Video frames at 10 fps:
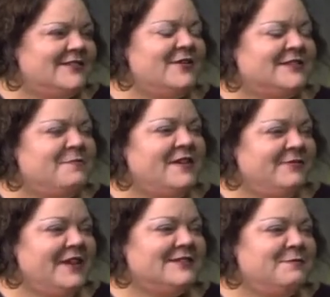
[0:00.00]
So it's
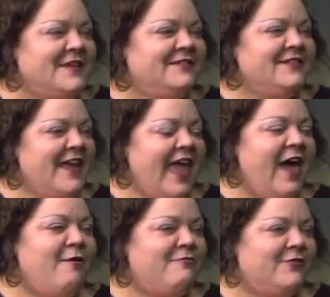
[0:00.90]
been
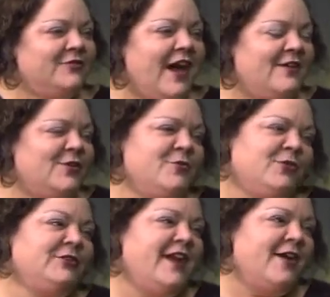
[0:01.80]
helpful, not
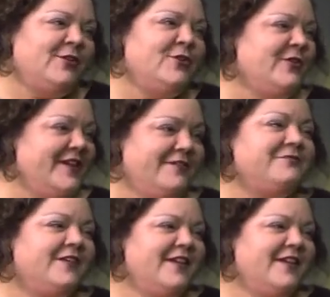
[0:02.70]
lucrative.